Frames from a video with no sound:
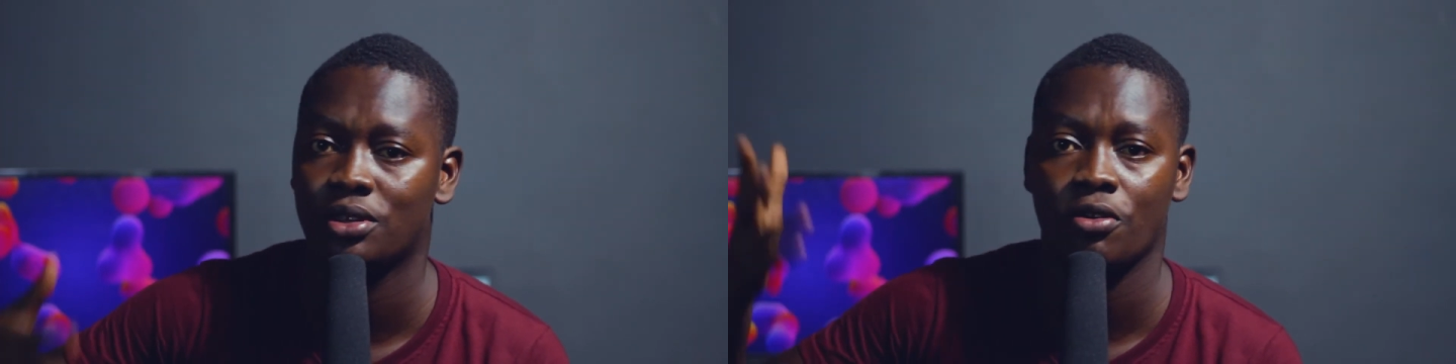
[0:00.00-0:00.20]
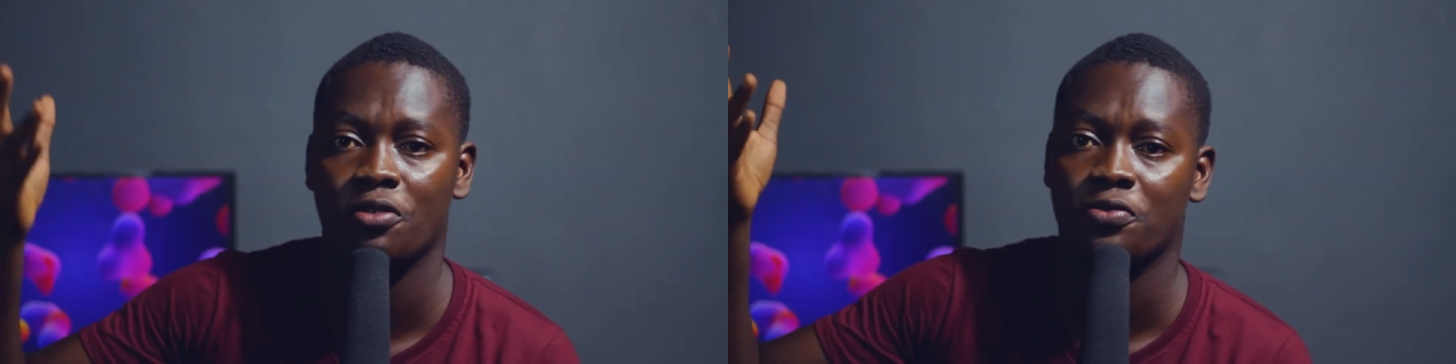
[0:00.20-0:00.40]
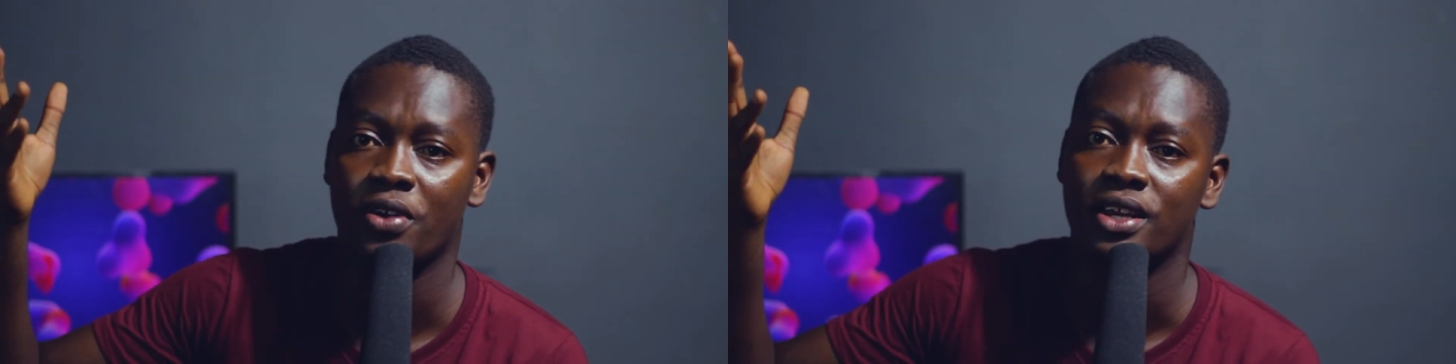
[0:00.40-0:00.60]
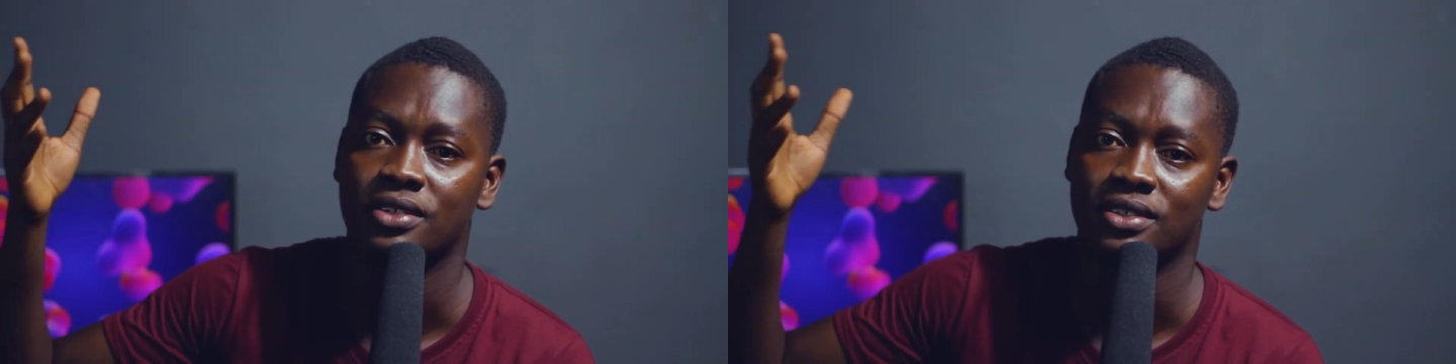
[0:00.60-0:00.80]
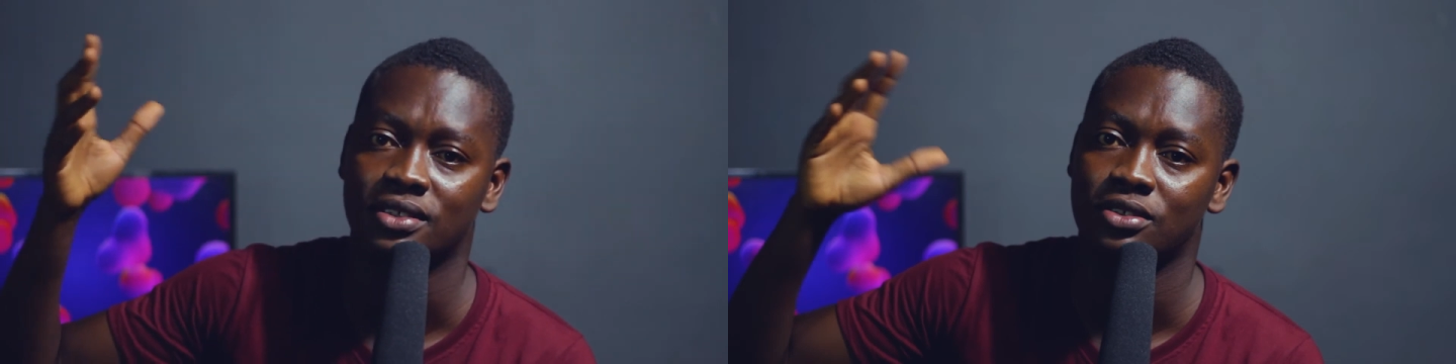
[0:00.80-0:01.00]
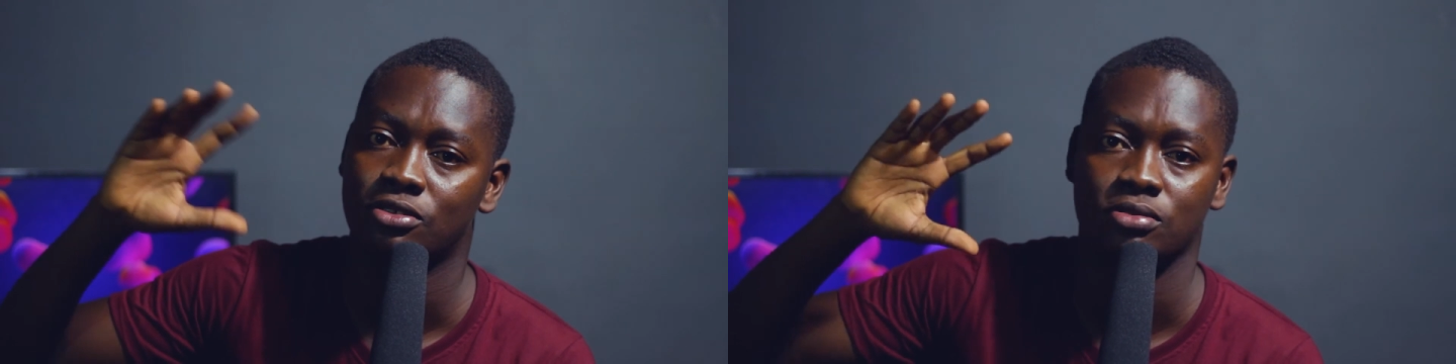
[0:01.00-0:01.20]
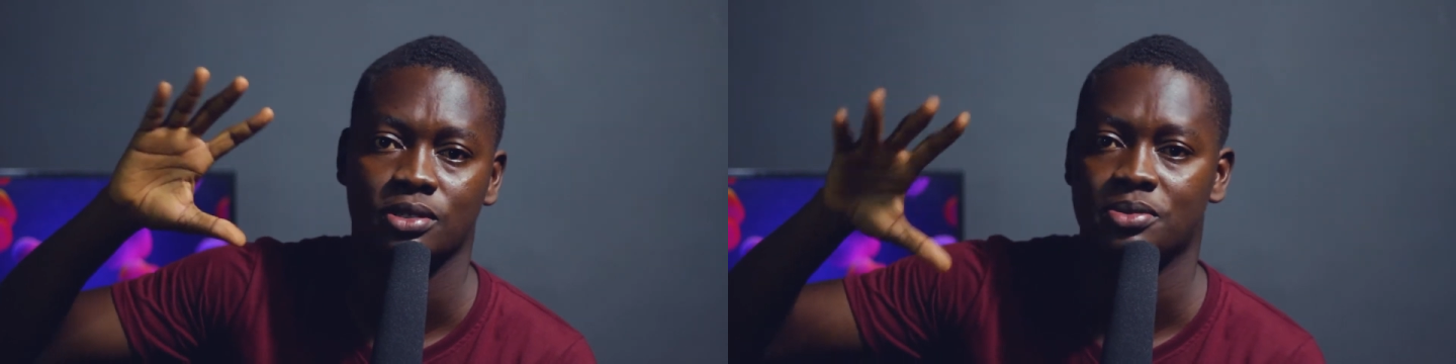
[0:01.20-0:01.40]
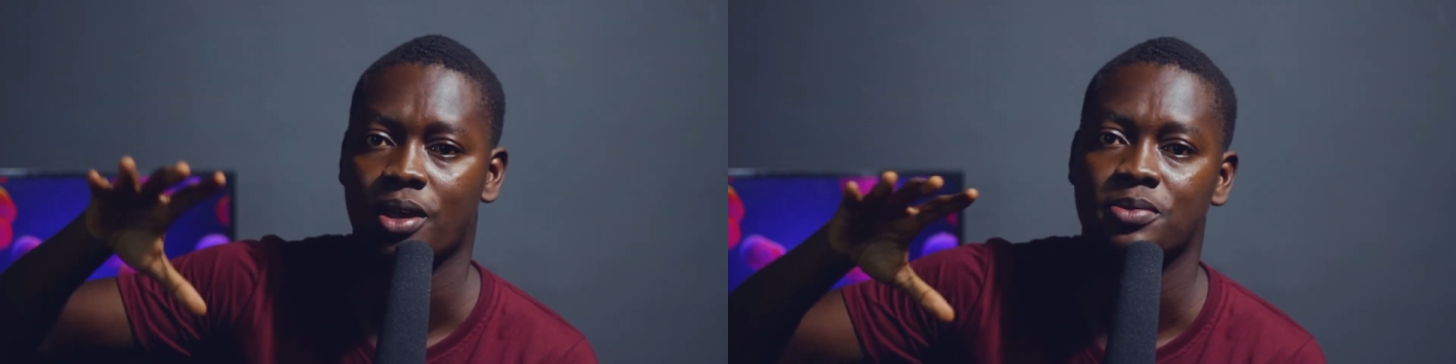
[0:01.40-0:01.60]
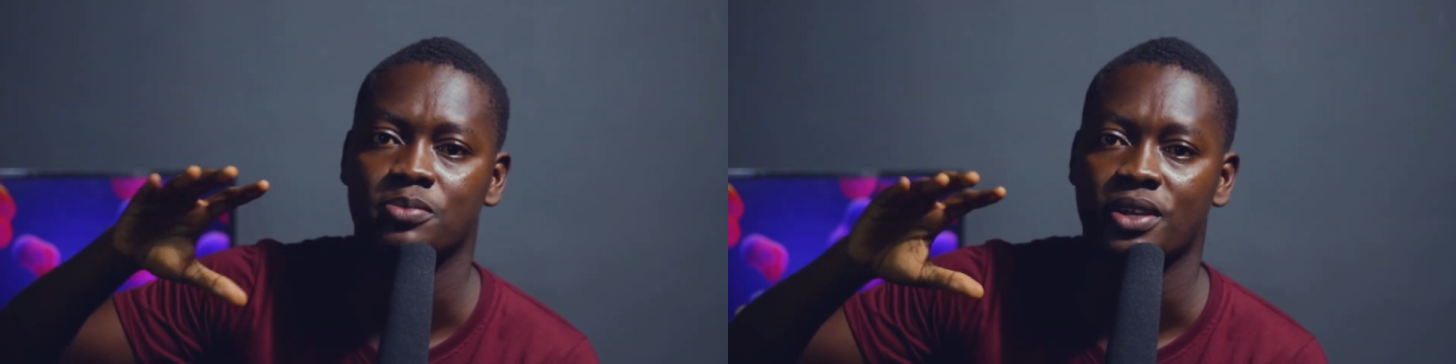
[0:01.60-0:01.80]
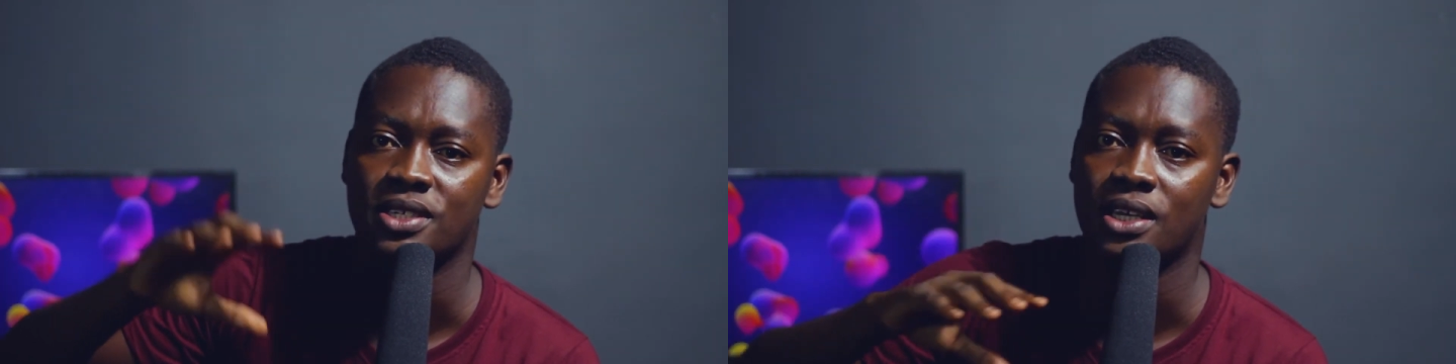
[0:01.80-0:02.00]
three of your friends to subscribe
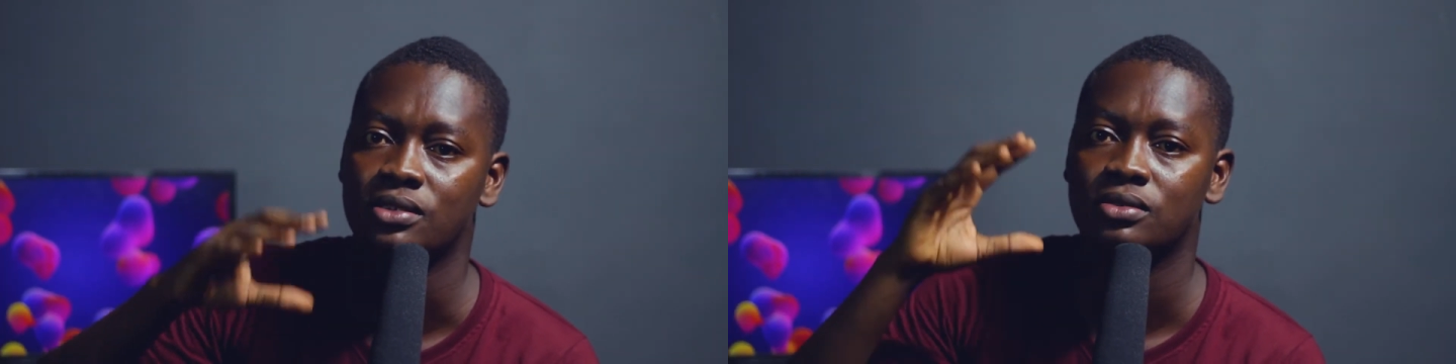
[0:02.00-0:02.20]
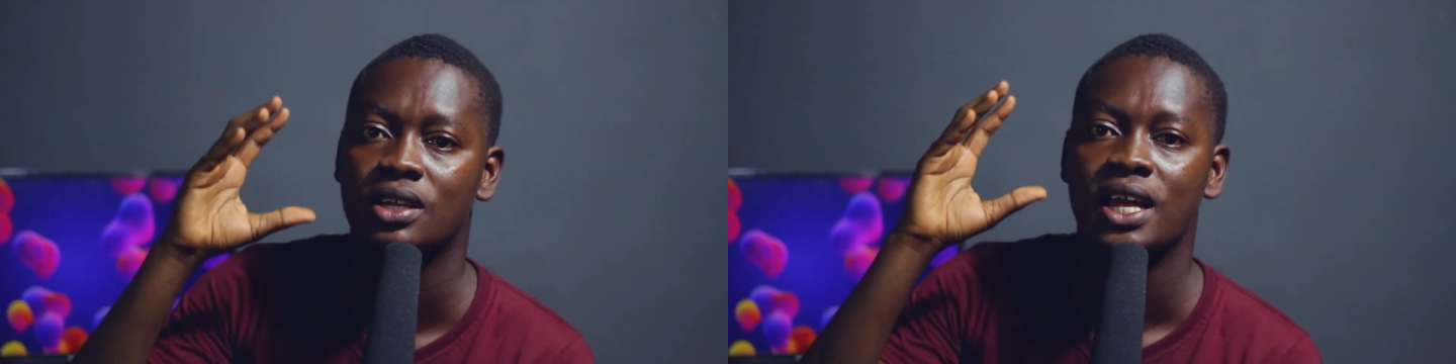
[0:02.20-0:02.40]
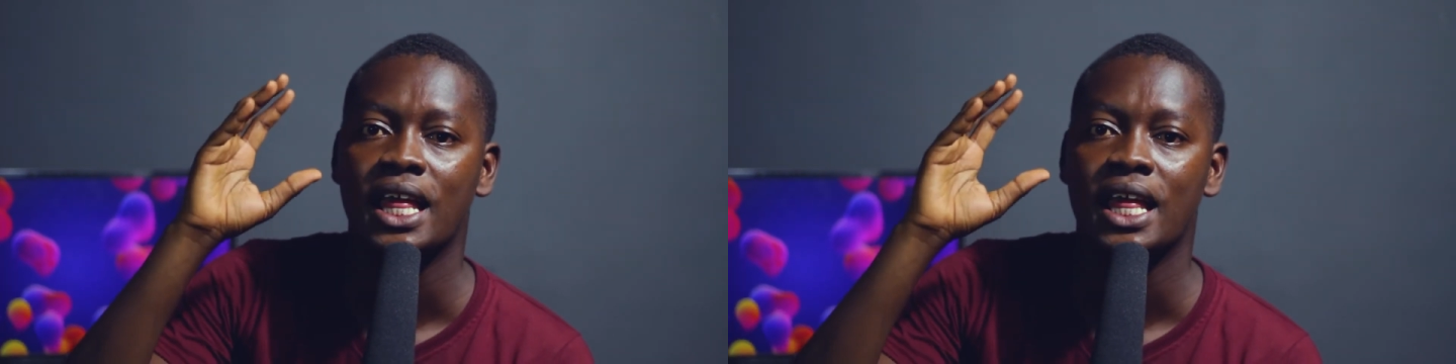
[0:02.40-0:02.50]
to my channel.